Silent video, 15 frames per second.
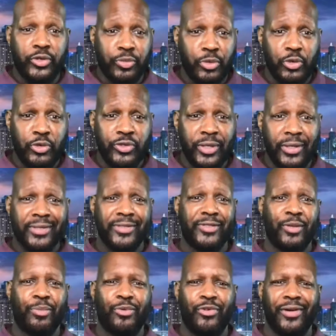his music and
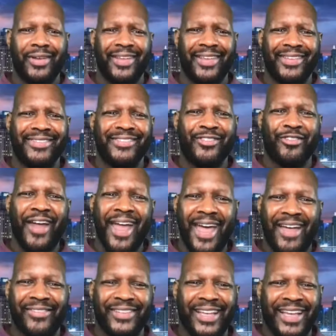support his
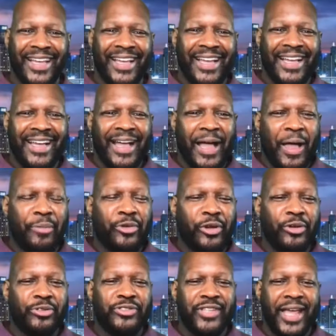craft. I'm your
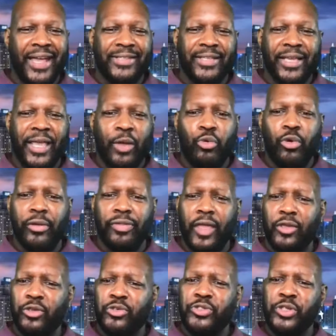host, Jazzie KWard.
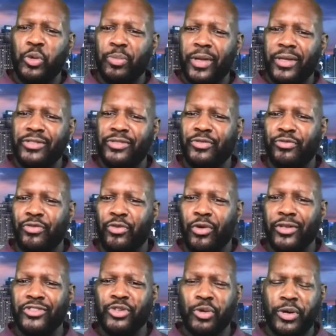Thank you so much for
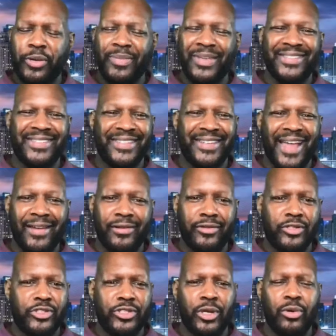joining me tonight on
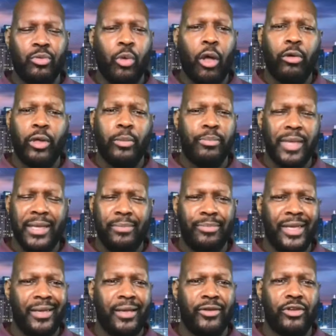the show, welcoming
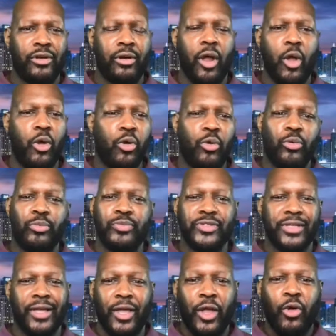me in your
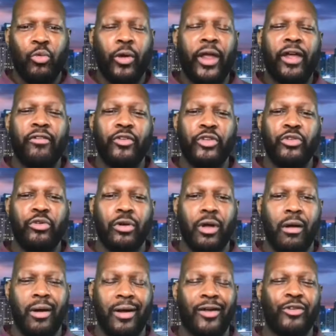homes, wherever you
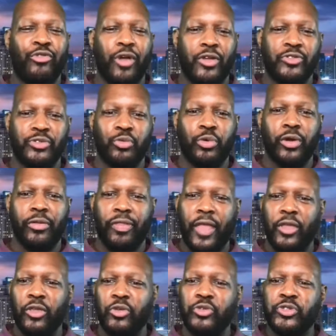are across the world.
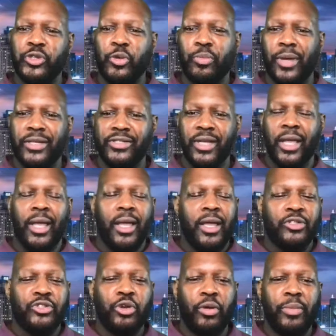Thank you so much.
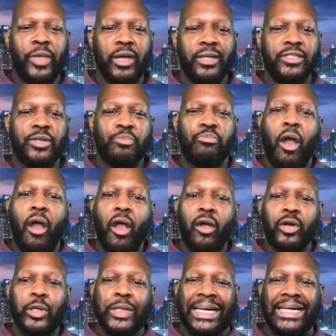Join me on
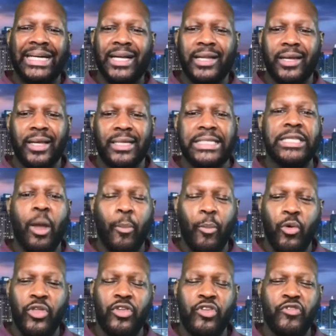tomorrow on
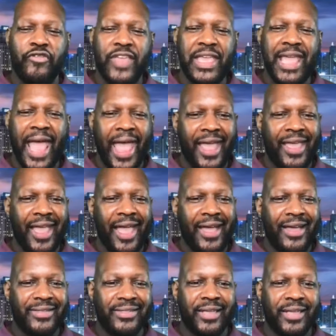
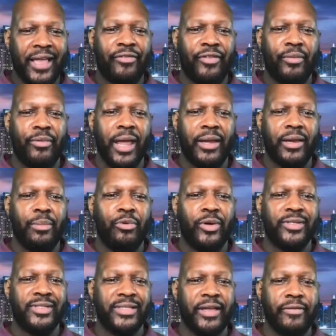WVAS FM
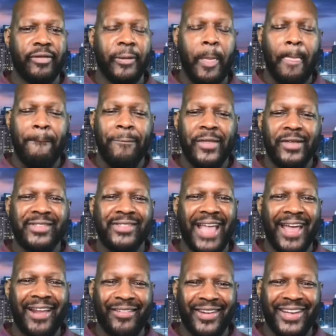90.7, a
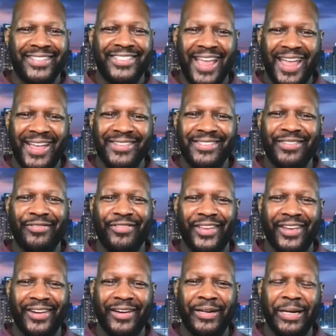Saturday jazz
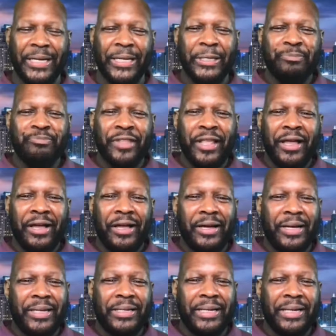affair
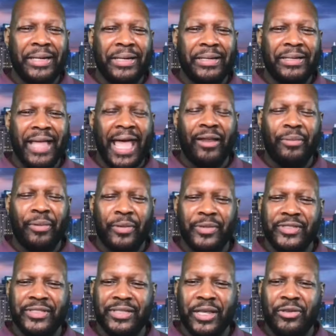on Alabama
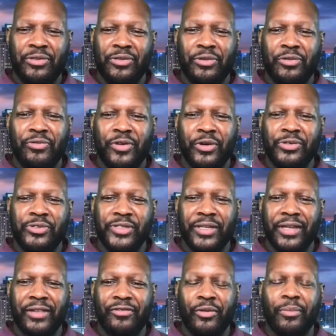State
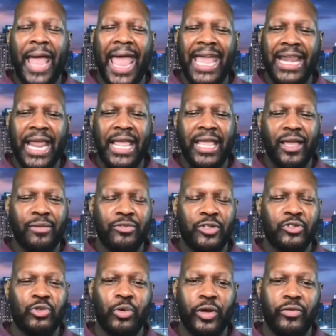University from 8 a.m. to
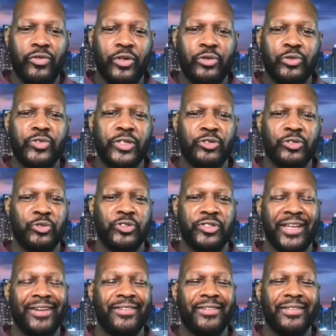12 noon Central
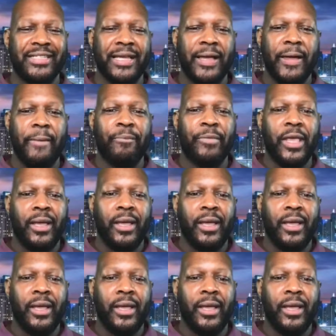Standard Time.